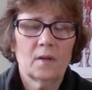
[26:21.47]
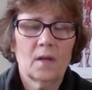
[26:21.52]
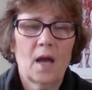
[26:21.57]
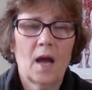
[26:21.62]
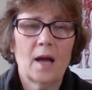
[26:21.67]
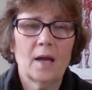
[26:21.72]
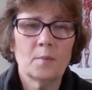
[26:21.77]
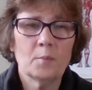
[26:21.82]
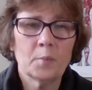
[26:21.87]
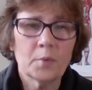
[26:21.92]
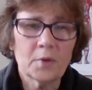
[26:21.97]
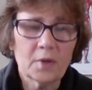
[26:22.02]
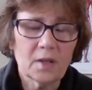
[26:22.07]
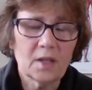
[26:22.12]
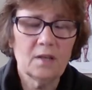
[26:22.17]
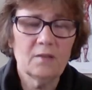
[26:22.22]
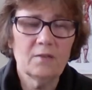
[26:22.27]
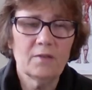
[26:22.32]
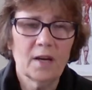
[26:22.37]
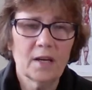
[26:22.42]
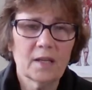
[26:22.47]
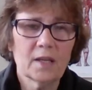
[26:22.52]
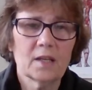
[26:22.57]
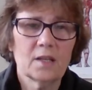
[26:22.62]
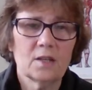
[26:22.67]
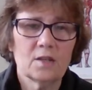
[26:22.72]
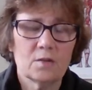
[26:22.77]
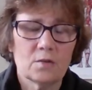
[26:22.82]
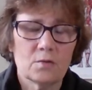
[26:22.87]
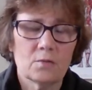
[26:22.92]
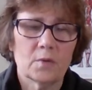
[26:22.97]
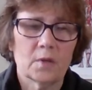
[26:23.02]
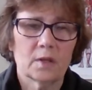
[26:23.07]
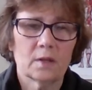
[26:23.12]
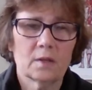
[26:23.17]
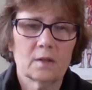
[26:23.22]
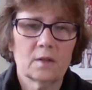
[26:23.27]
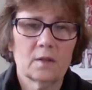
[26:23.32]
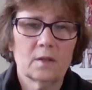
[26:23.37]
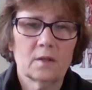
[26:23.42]
I believe I can do
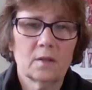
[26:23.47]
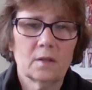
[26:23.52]
it.